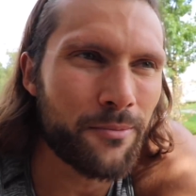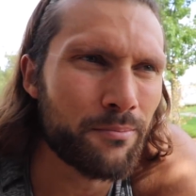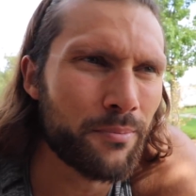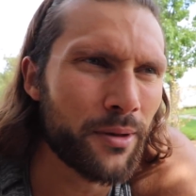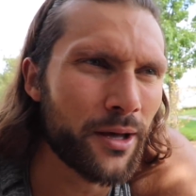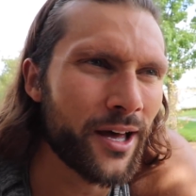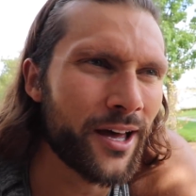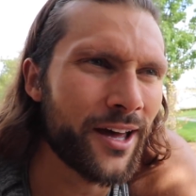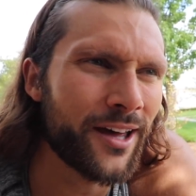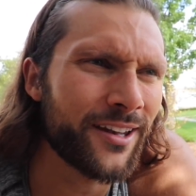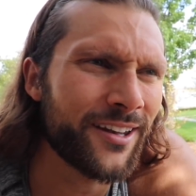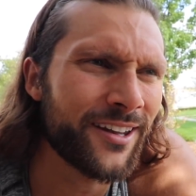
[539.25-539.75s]

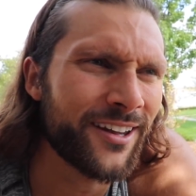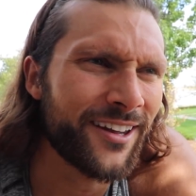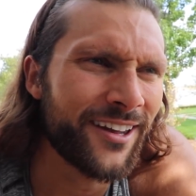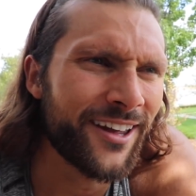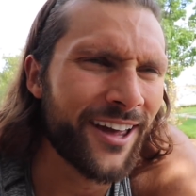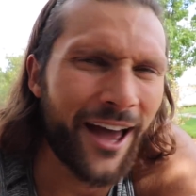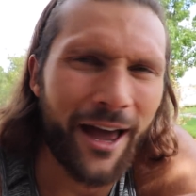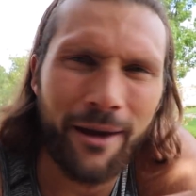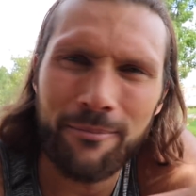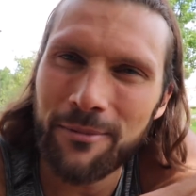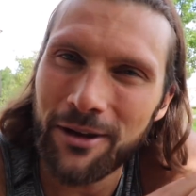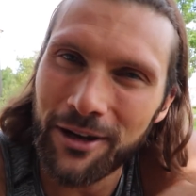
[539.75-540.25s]
but
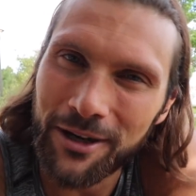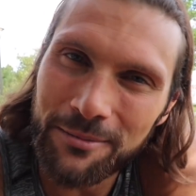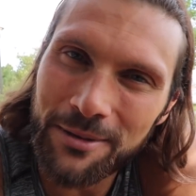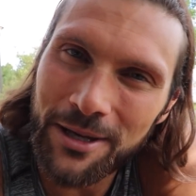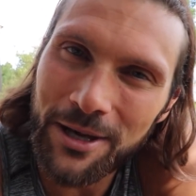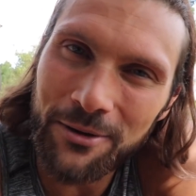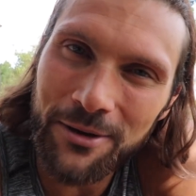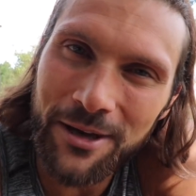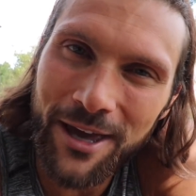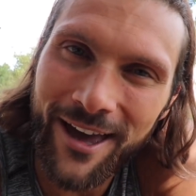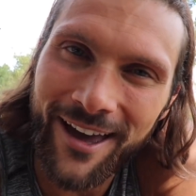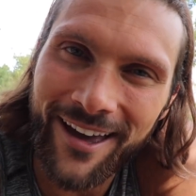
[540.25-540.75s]
I'm gonna
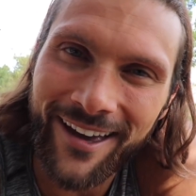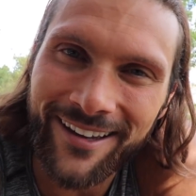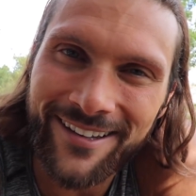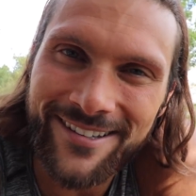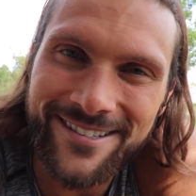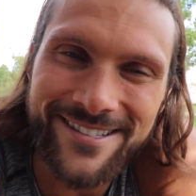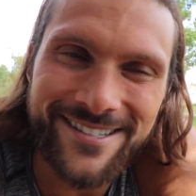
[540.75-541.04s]
be okay.